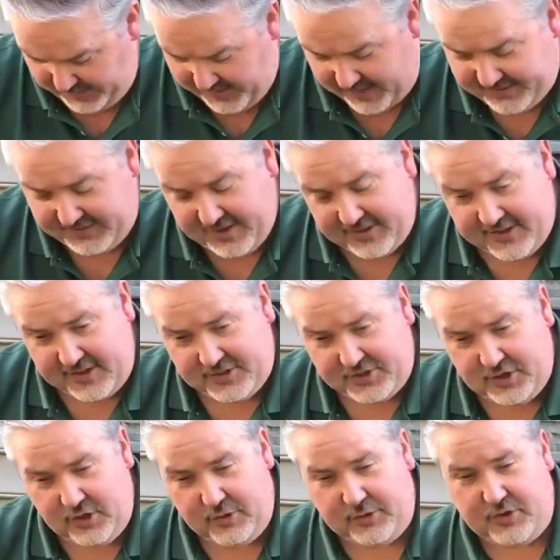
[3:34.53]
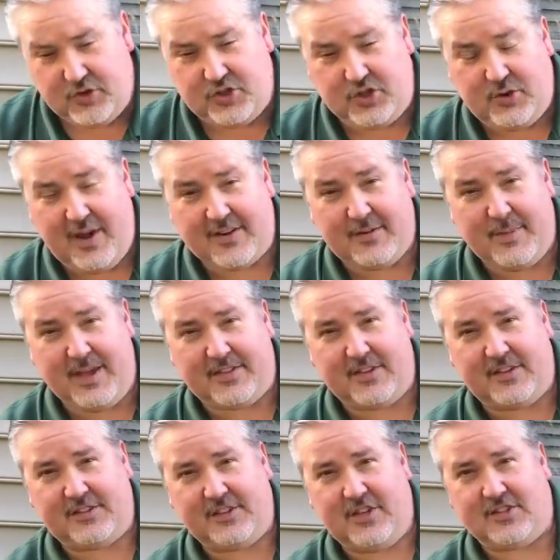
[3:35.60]
That's the other thing too. You do have to make the
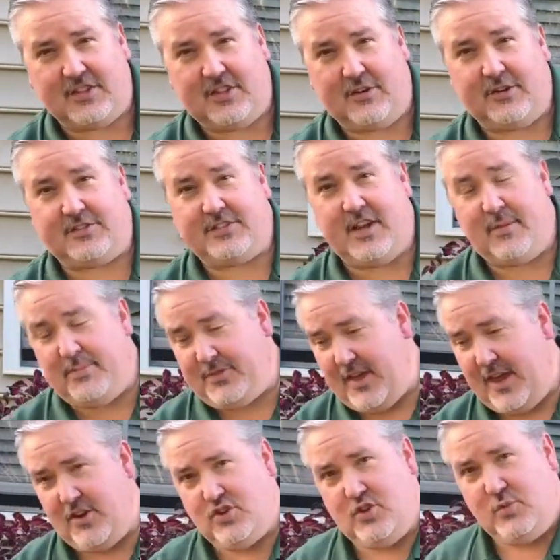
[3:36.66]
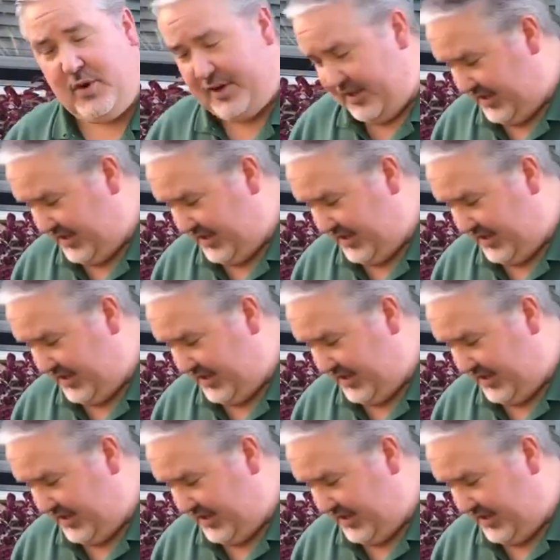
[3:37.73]
decision. There are some things you want to